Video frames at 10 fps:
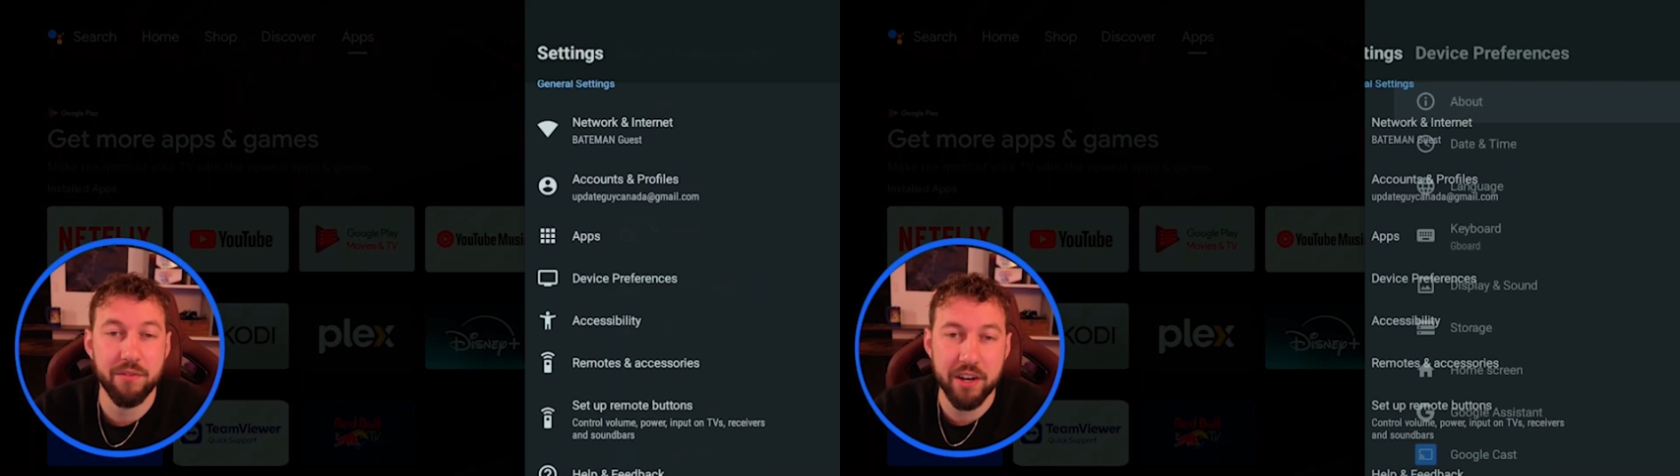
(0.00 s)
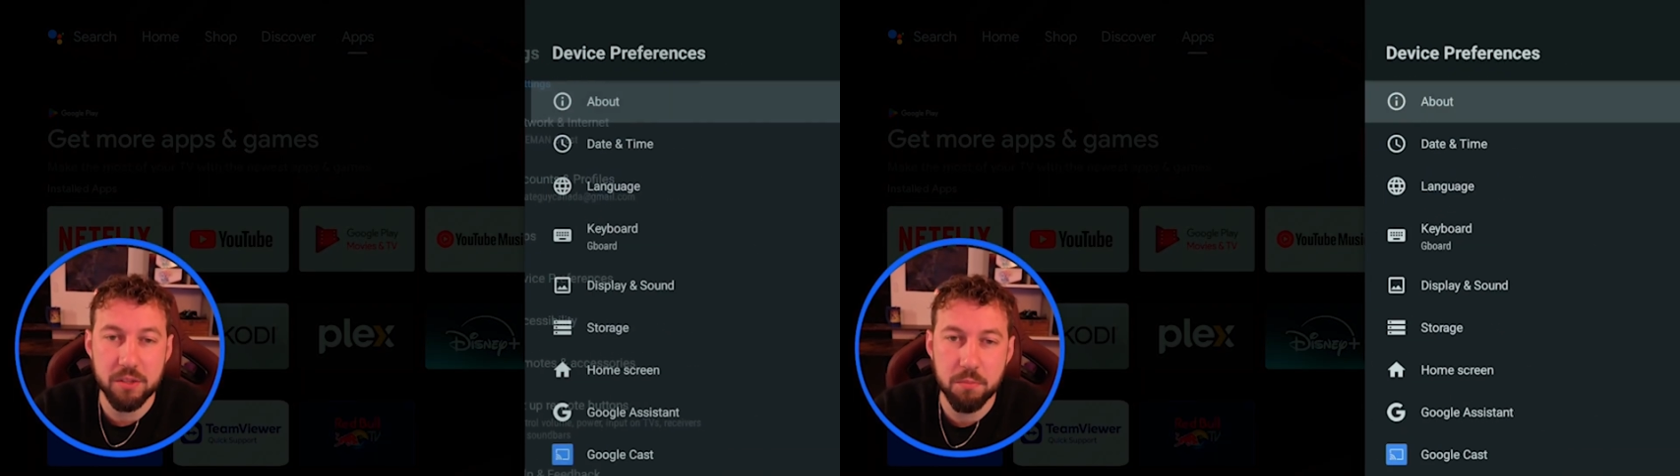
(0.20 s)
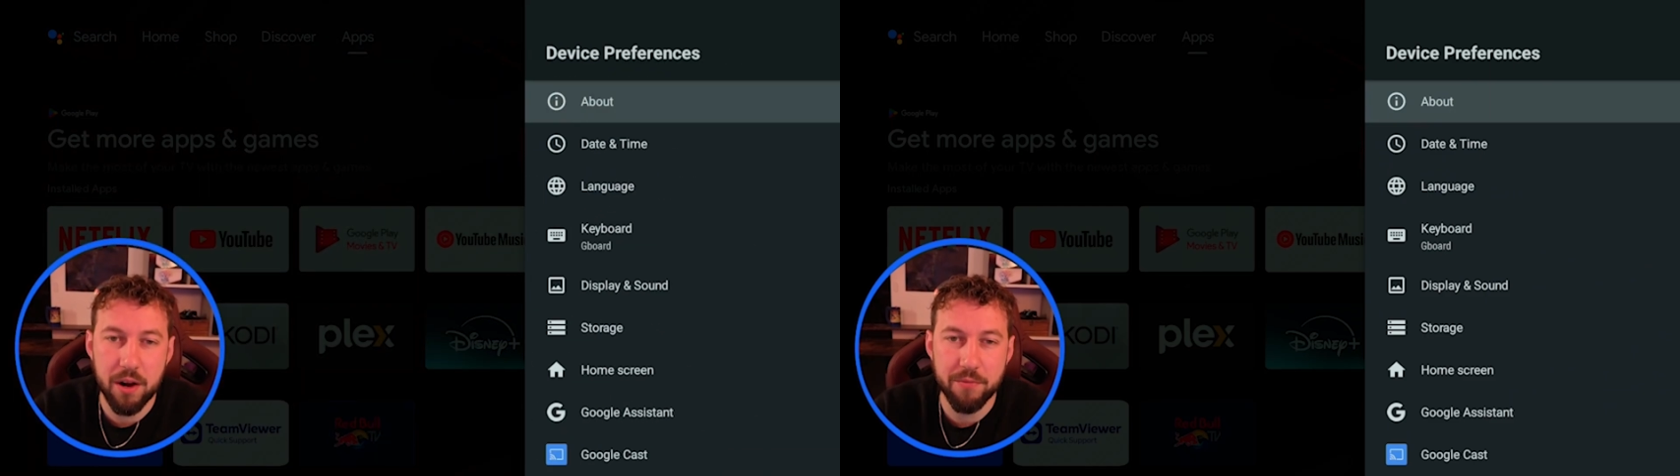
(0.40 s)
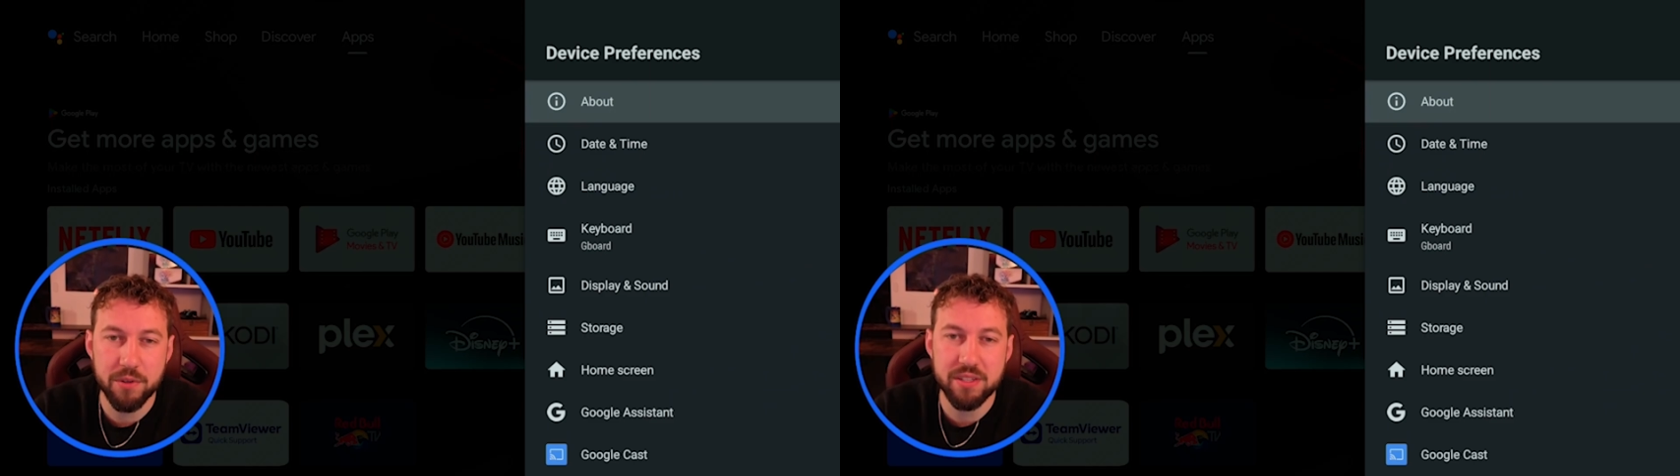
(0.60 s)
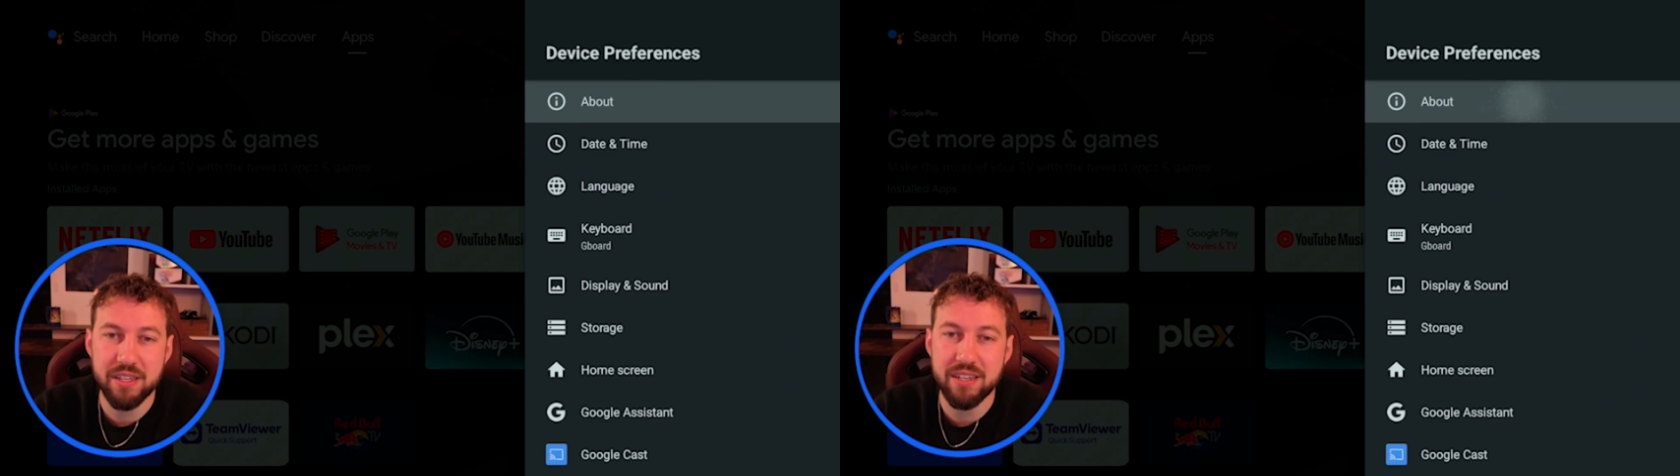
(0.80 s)
device
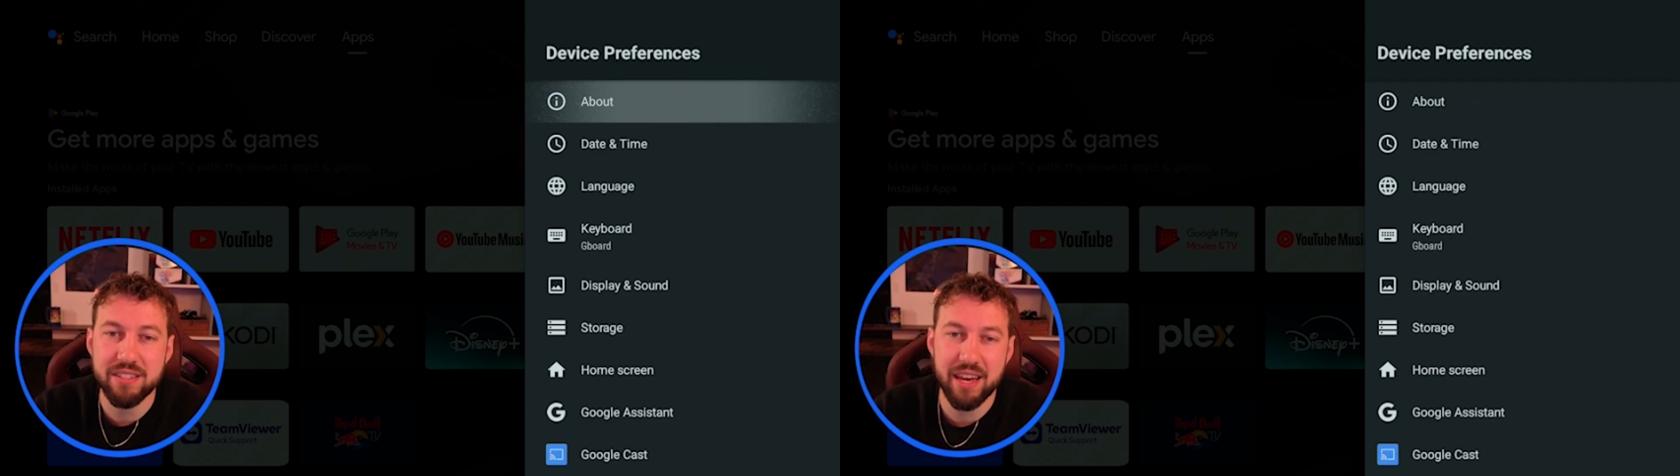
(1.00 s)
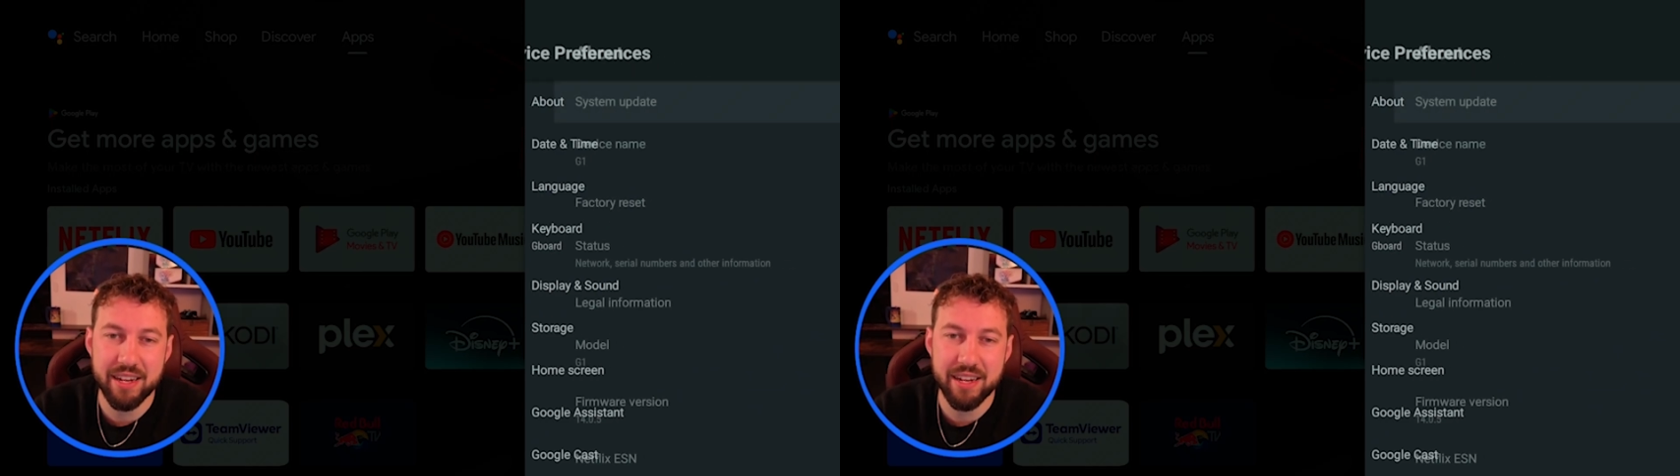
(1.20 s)
preferences